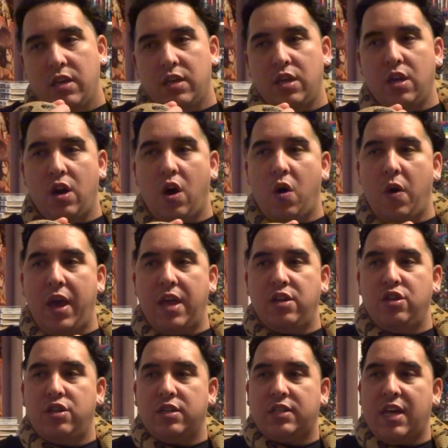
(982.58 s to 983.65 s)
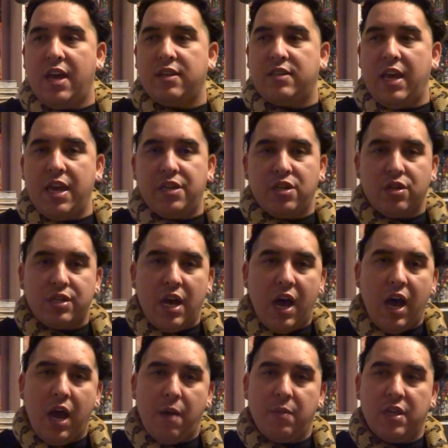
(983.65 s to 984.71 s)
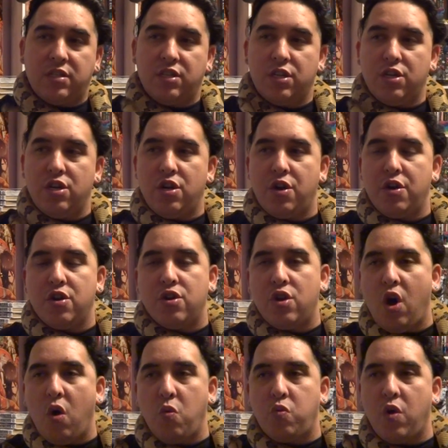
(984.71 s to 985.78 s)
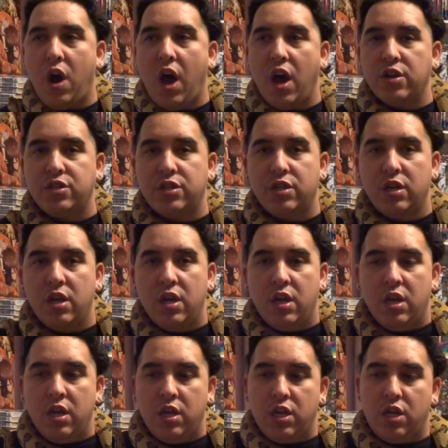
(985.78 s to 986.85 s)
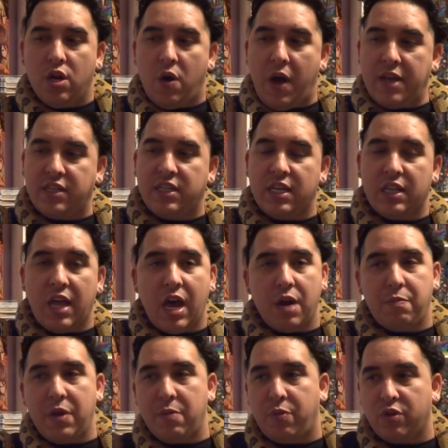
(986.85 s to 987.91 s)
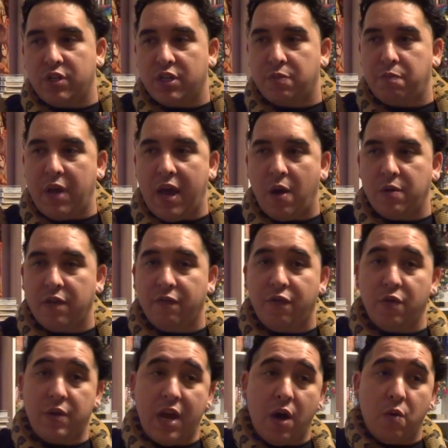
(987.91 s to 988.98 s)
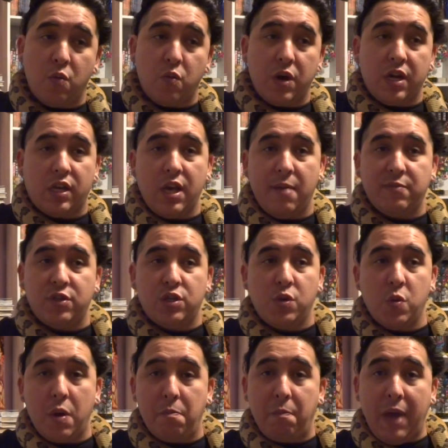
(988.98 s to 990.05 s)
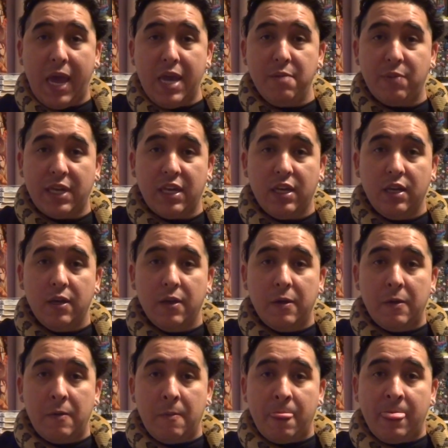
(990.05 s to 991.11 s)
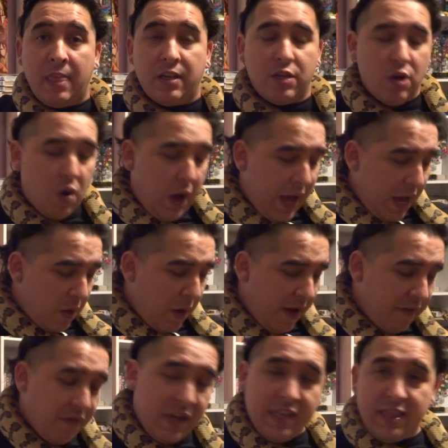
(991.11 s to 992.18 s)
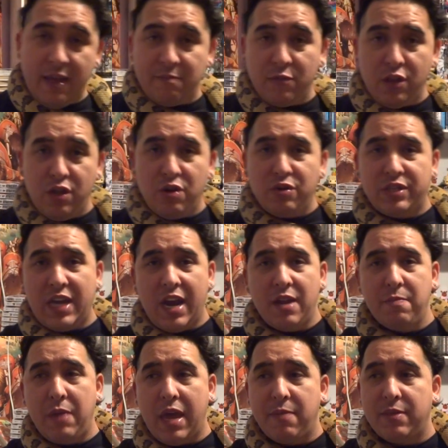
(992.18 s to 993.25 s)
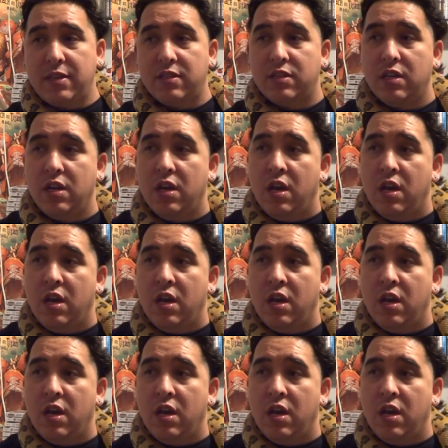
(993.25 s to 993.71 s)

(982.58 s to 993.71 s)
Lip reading: And you just got to take your time. You're in no rush. I see a lot of people just pounding food. Now, when it comes to a baby, how do I feed them little tiny babies?